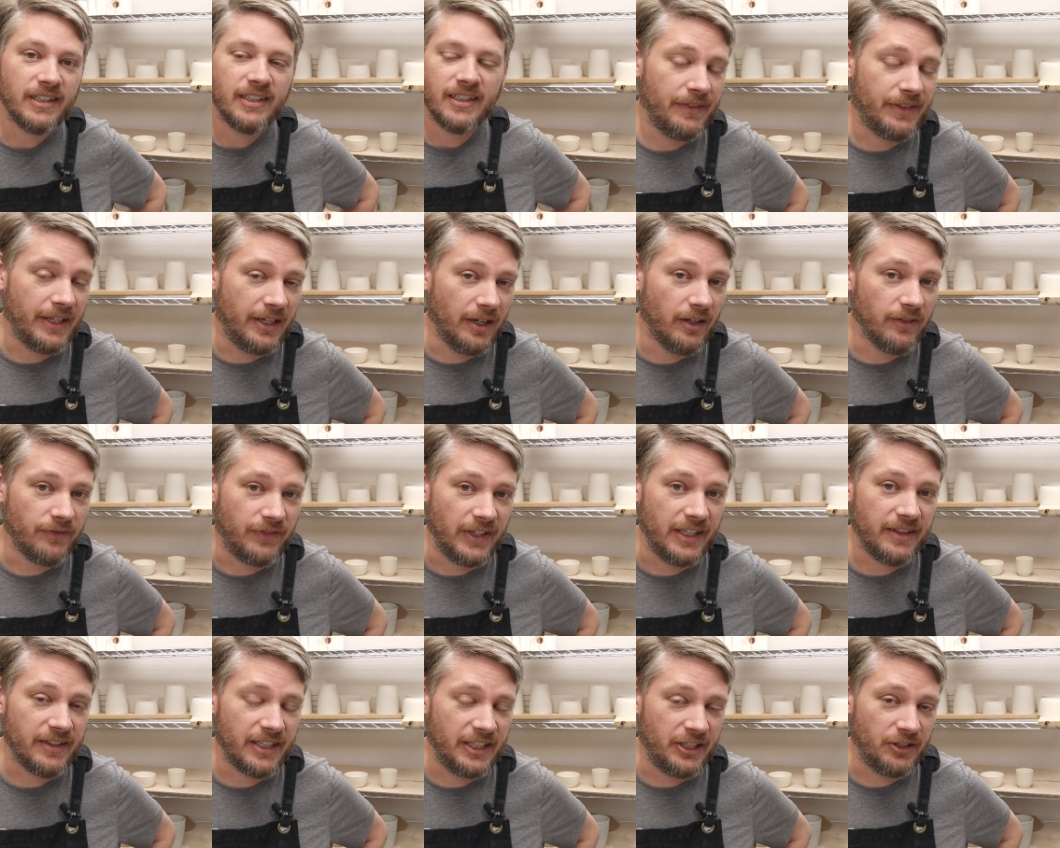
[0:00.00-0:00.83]
If they don't
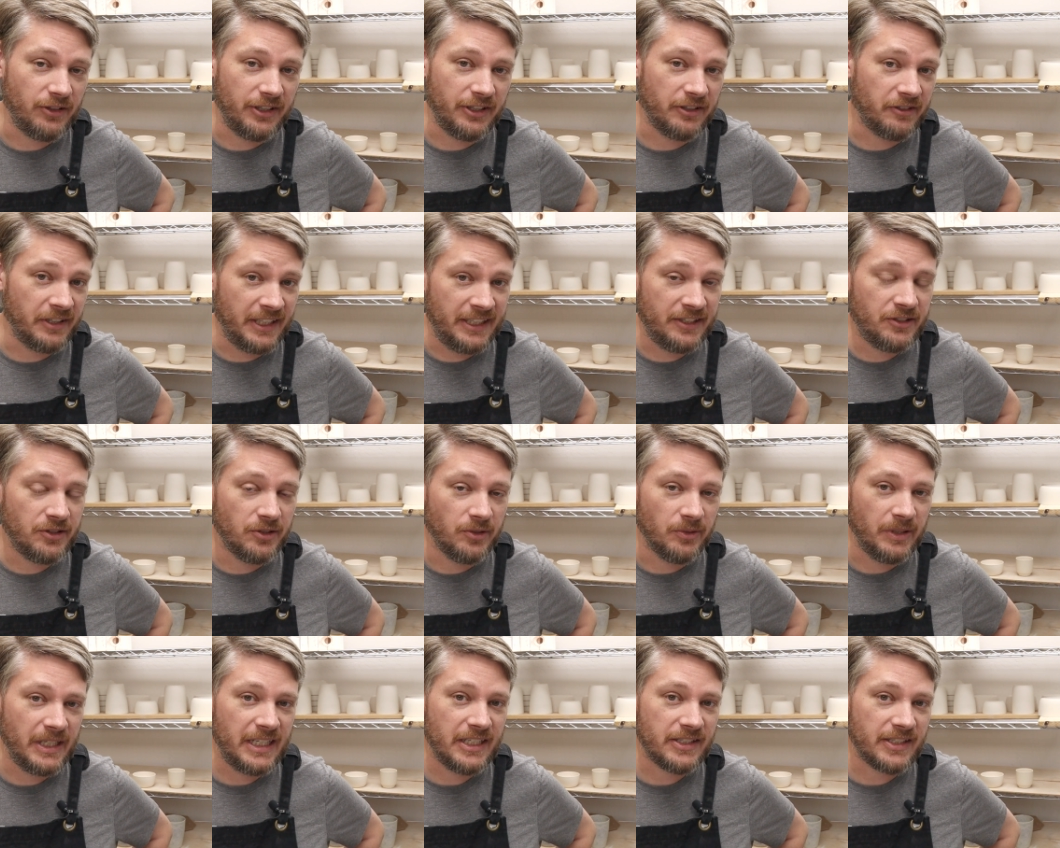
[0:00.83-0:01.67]
fit, then you'll either need
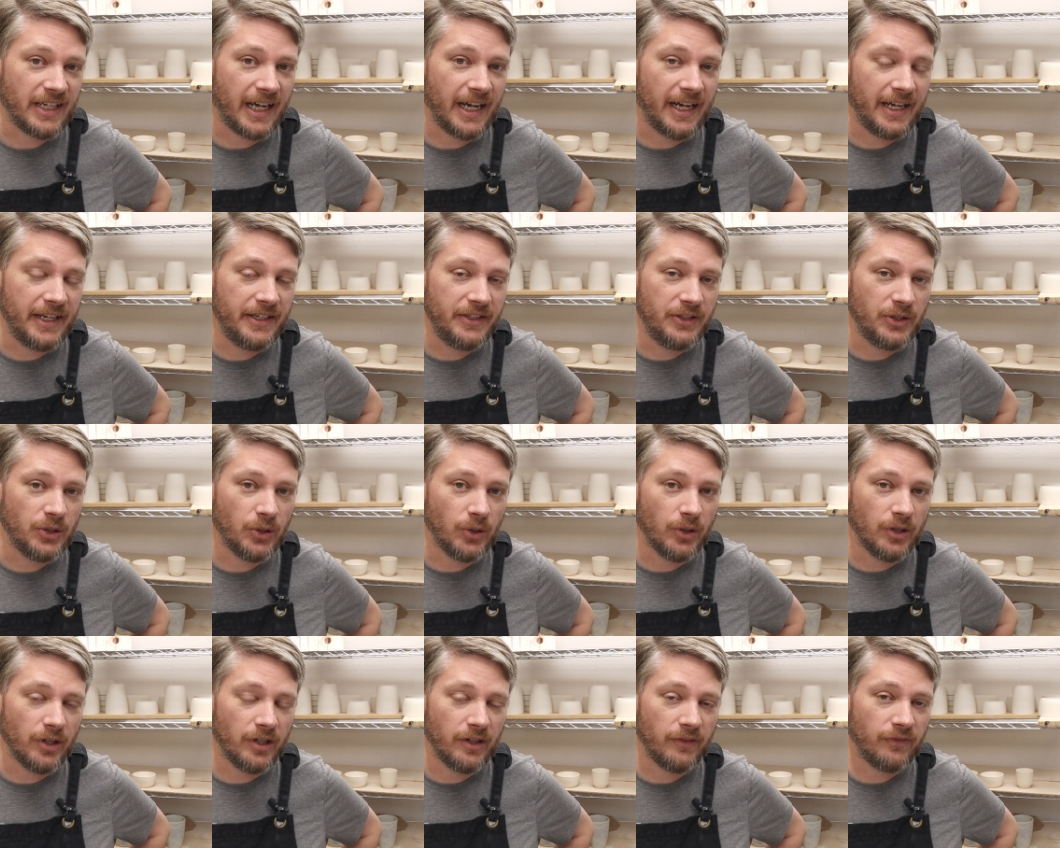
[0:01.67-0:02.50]
to redesign
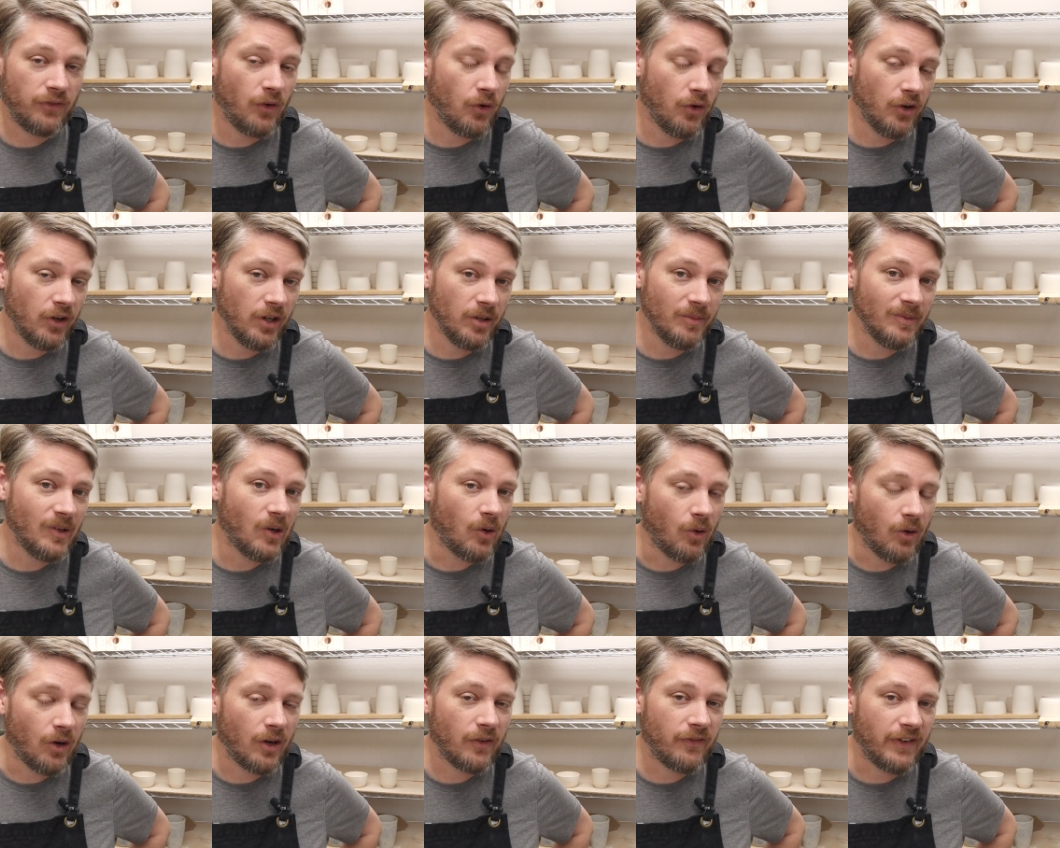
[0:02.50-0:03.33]
your form
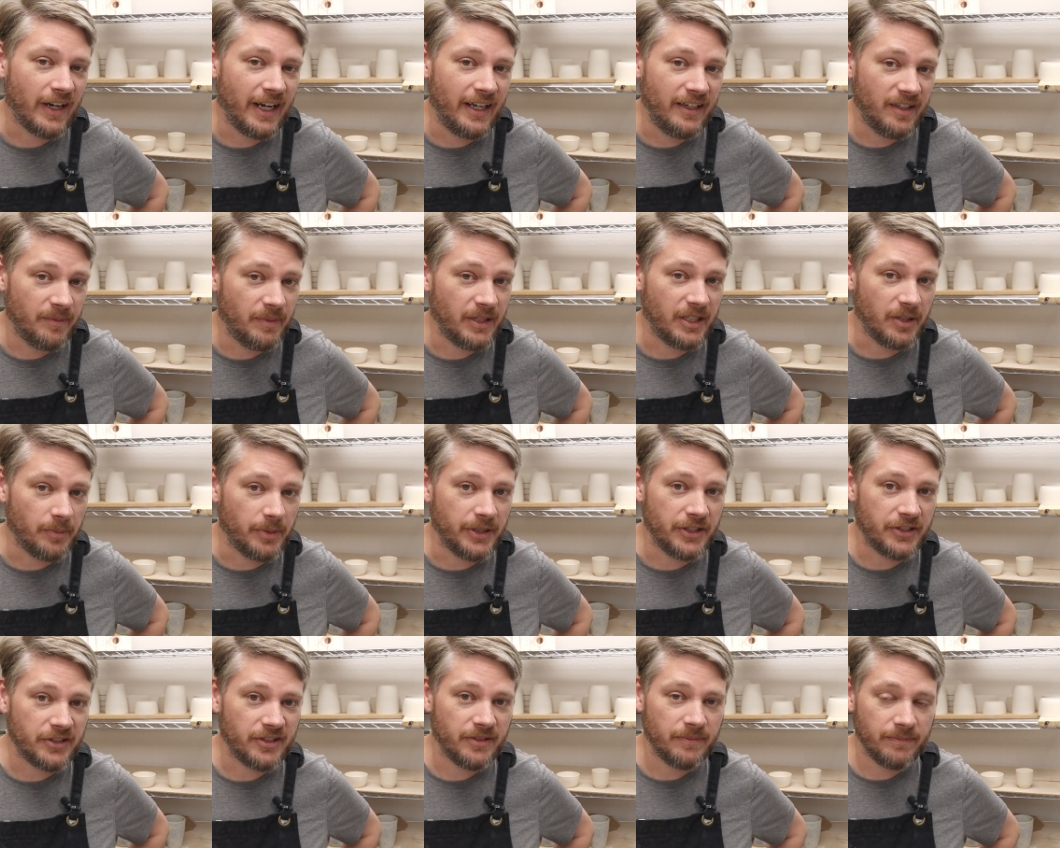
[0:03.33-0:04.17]
or find a bigger
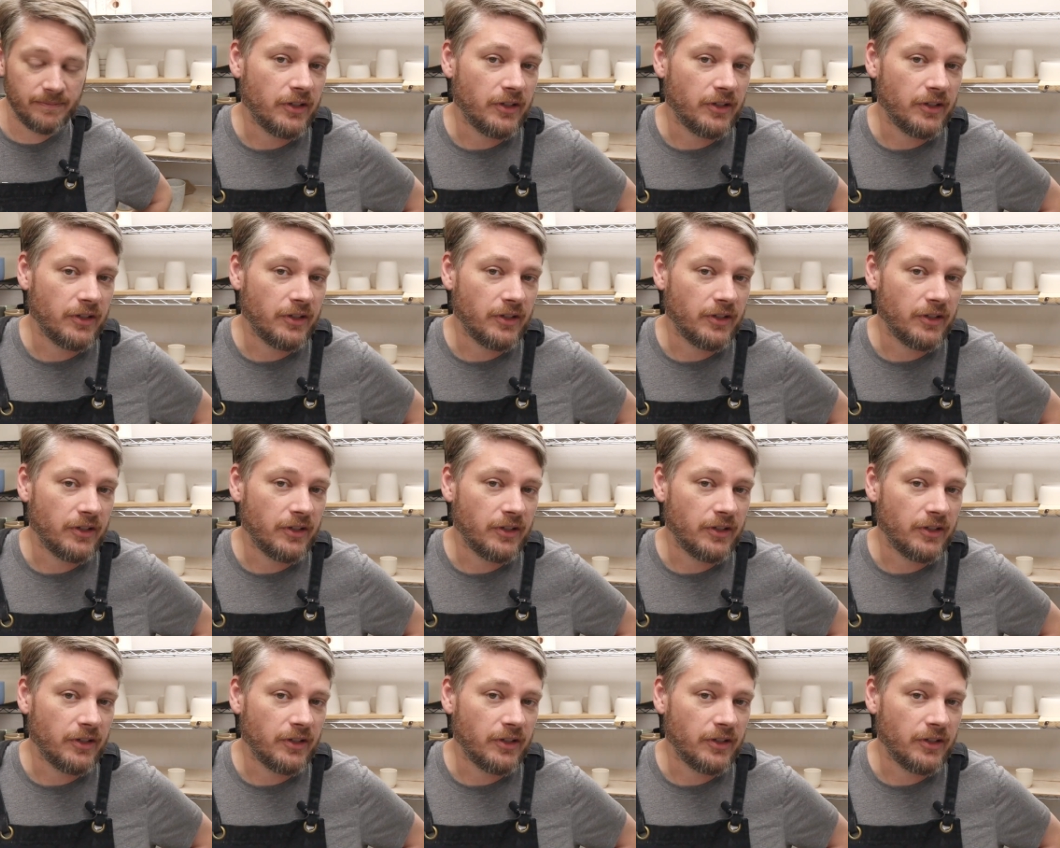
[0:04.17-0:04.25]
printer.